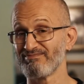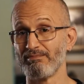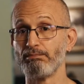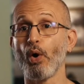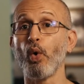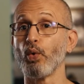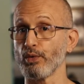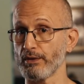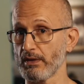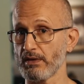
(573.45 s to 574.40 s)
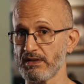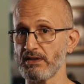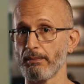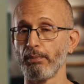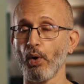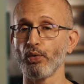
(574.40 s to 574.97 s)
bold, because these
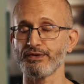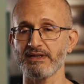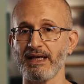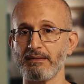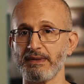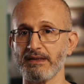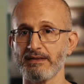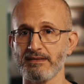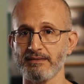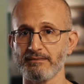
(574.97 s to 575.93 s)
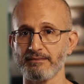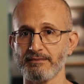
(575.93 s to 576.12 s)
are bold statements.